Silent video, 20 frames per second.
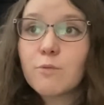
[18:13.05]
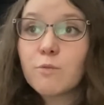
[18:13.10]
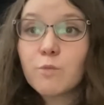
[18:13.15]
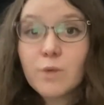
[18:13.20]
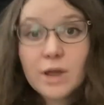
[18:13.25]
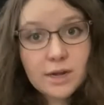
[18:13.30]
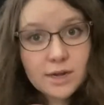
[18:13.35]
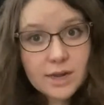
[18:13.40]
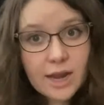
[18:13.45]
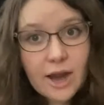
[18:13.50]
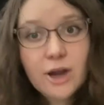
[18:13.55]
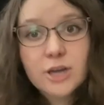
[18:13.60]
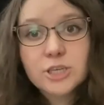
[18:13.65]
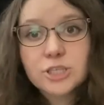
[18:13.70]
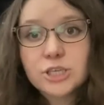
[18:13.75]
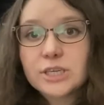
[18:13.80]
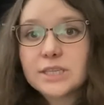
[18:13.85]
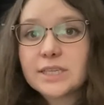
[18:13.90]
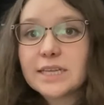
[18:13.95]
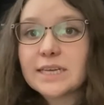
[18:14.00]
in
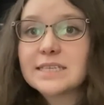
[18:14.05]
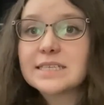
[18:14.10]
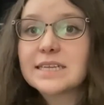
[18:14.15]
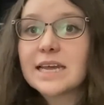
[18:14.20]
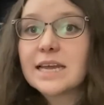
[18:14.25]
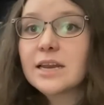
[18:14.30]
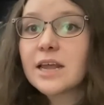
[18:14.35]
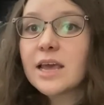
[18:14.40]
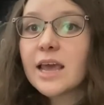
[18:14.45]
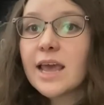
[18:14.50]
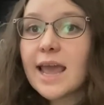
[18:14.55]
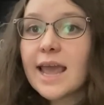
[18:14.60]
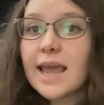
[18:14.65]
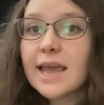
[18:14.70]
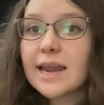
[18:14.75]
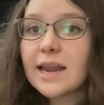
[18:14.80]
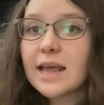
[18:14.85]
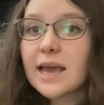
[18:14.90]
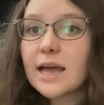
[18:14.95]
character at least, it